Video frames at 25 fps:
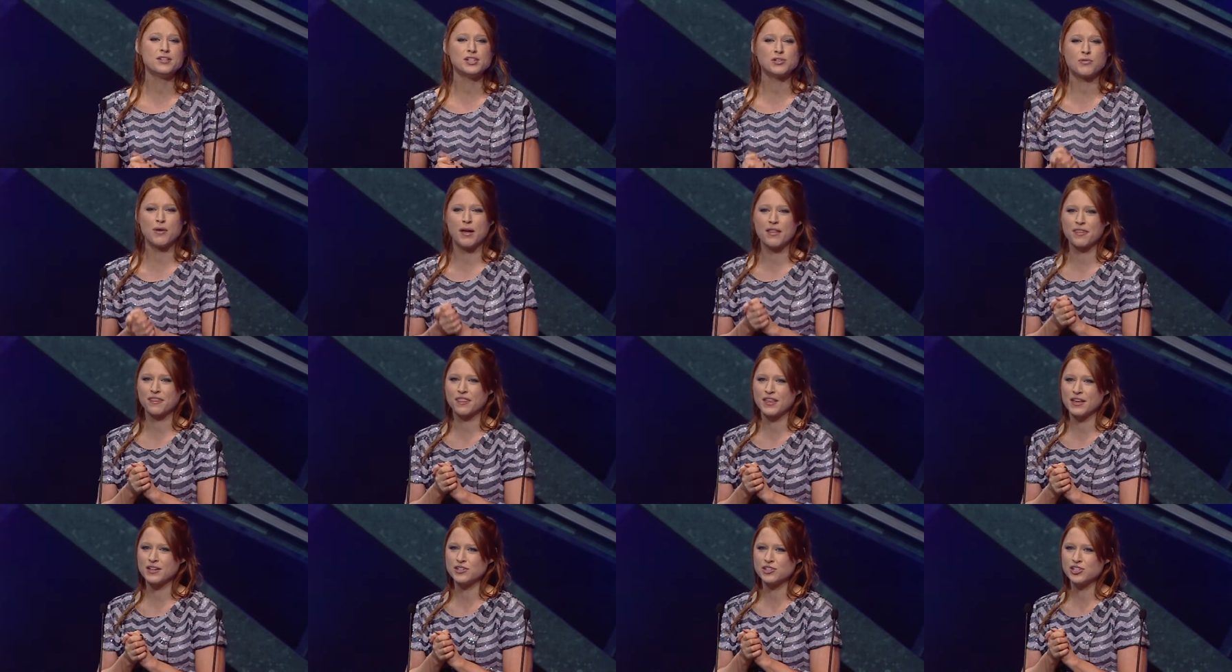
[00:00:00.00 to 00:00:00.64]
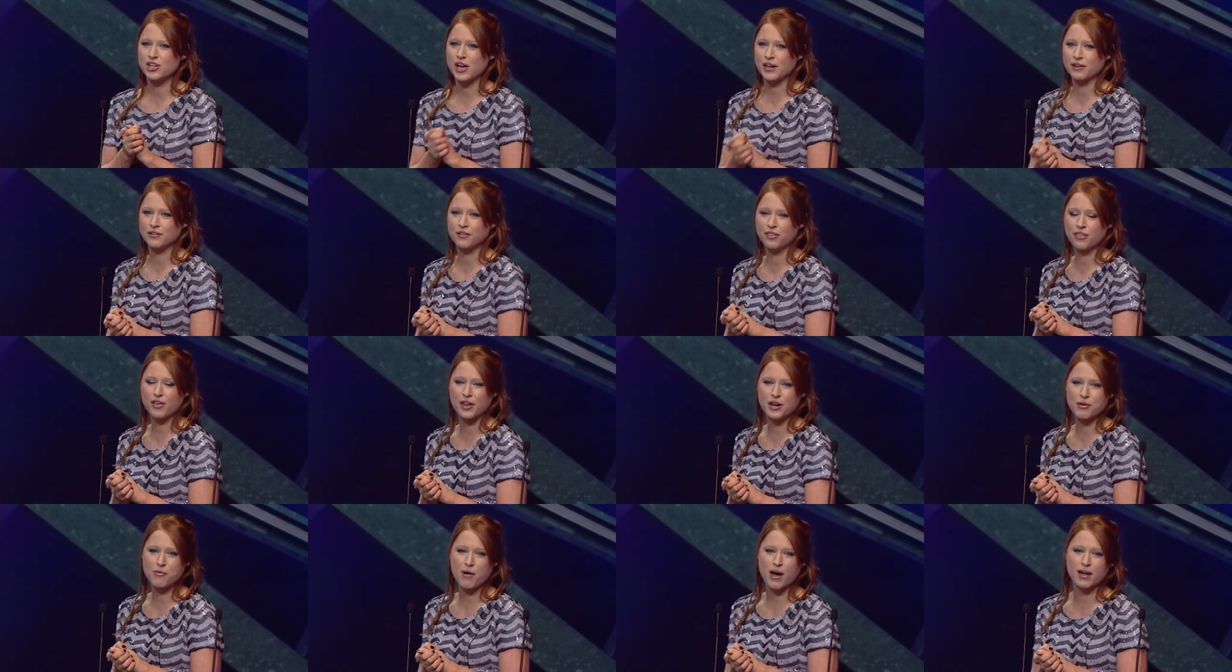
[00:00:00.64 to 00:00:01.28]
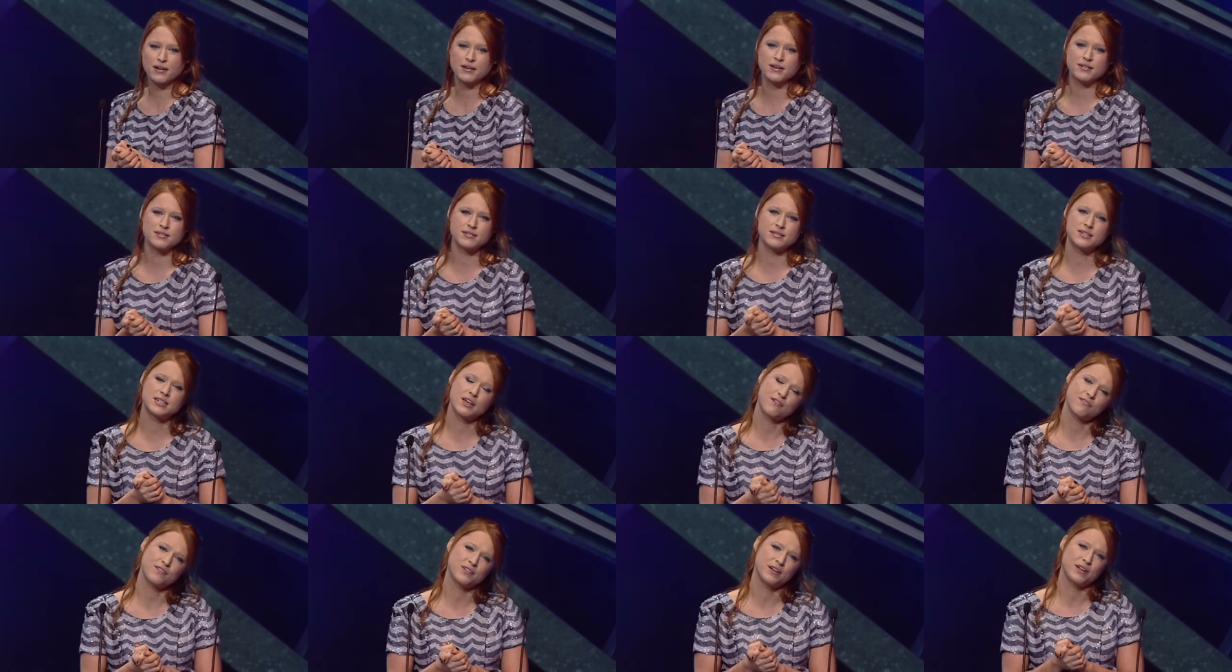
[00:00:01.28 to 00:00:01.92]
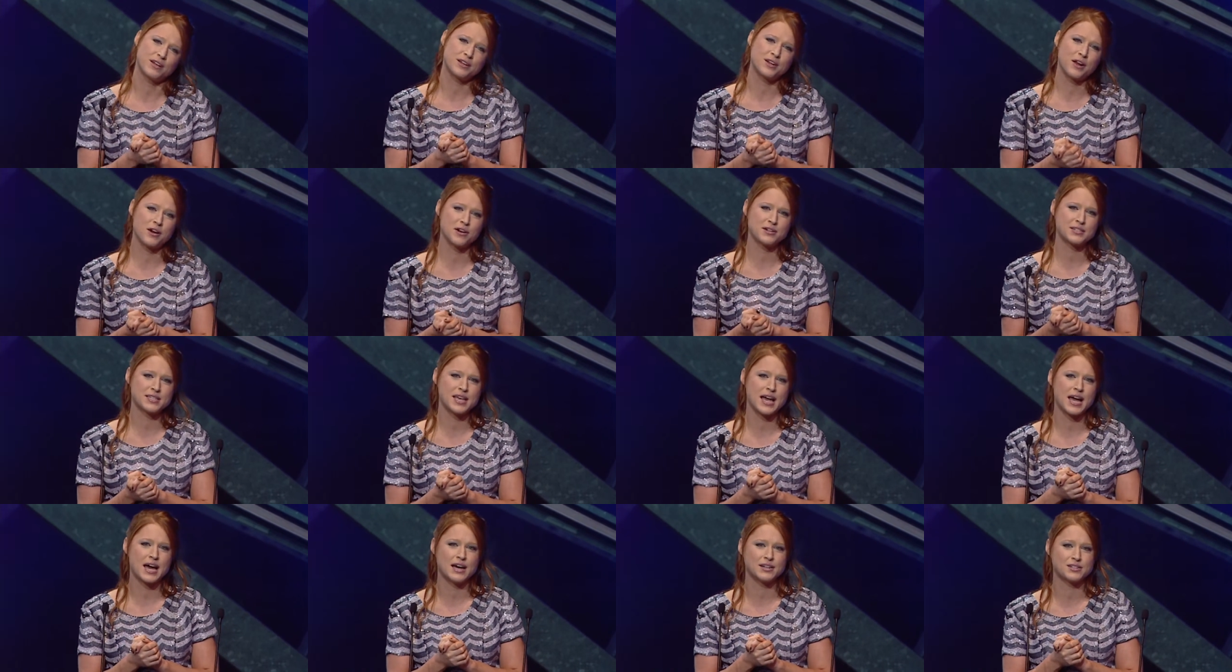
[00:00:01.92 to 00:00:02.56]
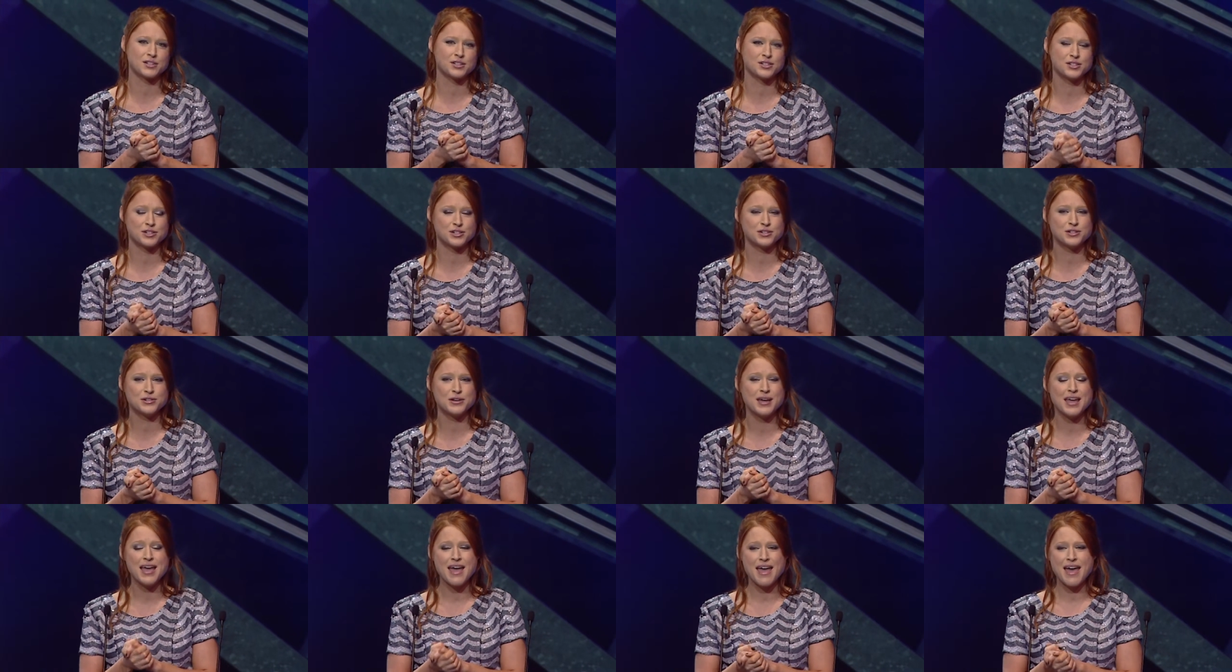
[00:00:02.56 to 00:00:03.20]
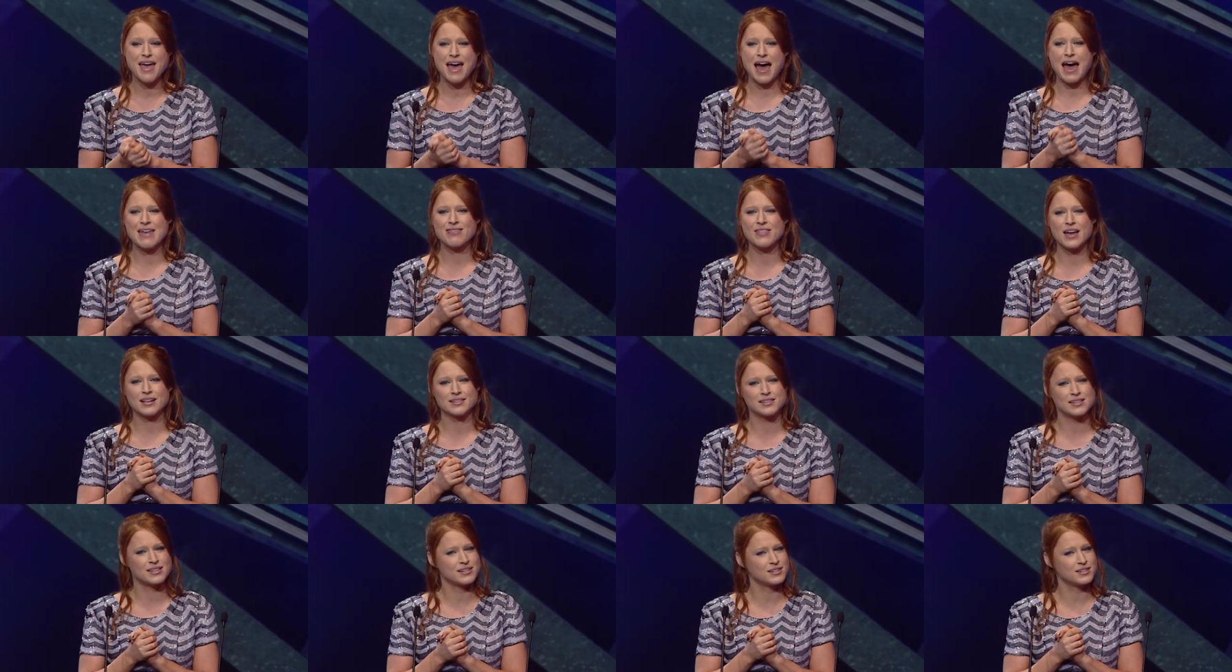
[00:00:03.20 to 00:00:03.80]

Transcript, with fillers: to one thing Channel thirty-one definitely knows how to do, and that's